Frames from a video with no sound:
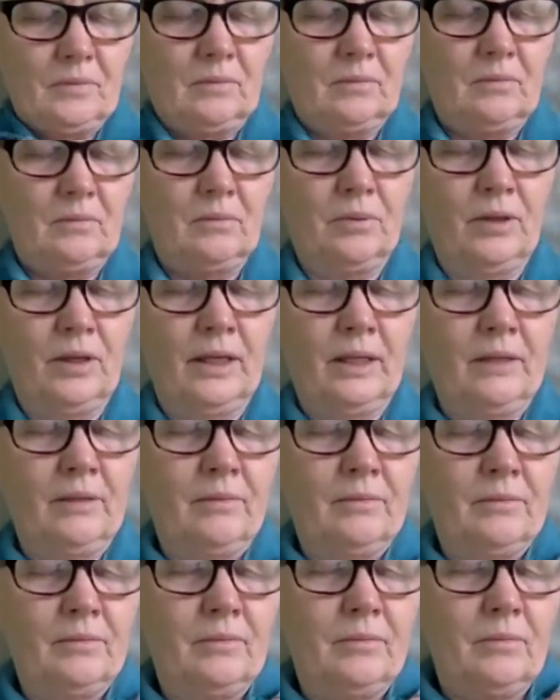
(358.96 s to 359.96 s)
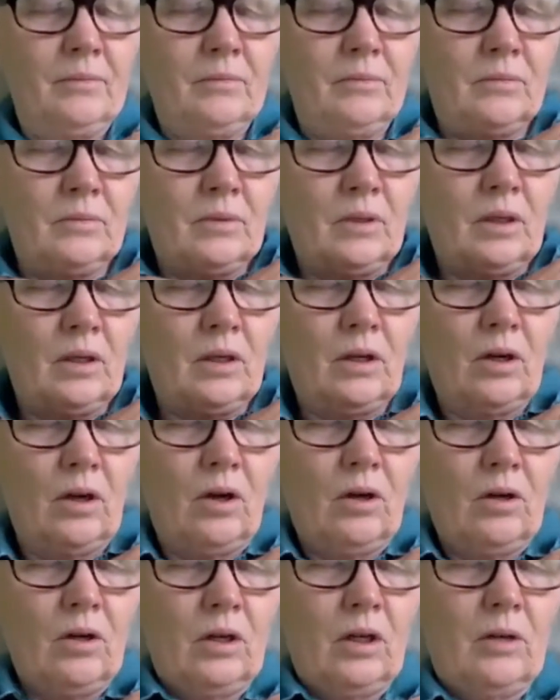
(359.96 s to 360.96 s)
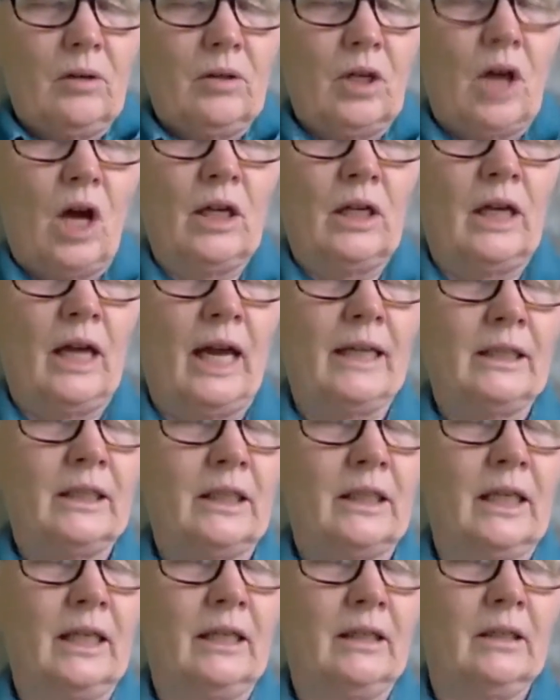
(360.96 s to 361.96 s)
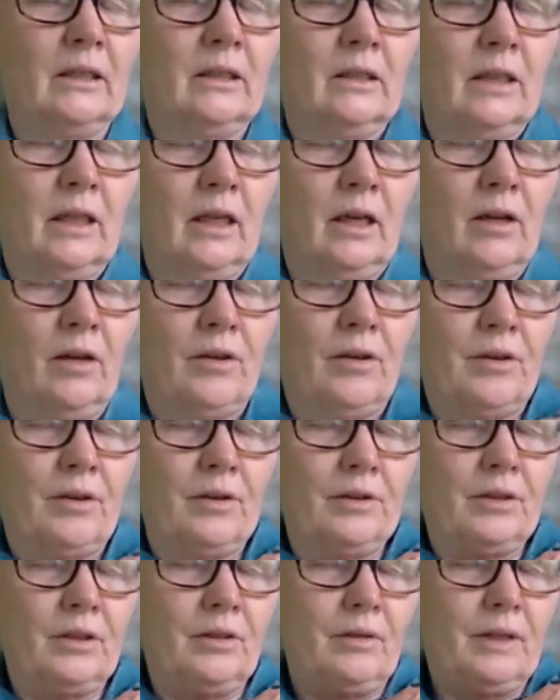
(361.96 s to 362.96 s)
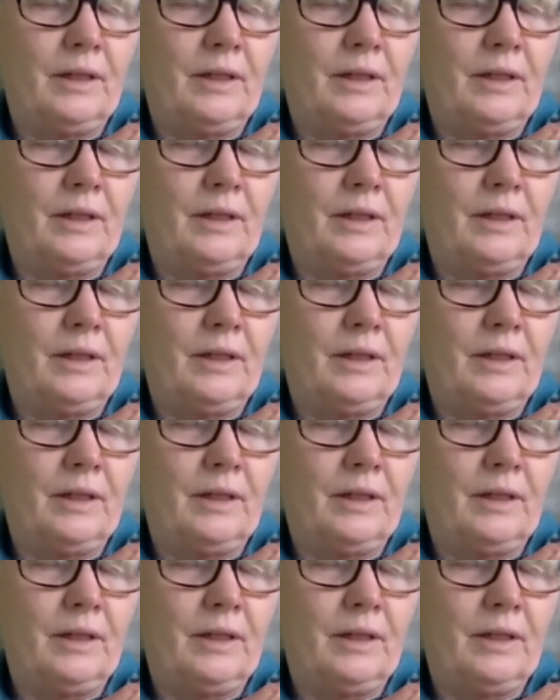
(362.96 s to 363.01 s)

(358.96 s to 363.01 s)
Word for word: bring long lasting health to it.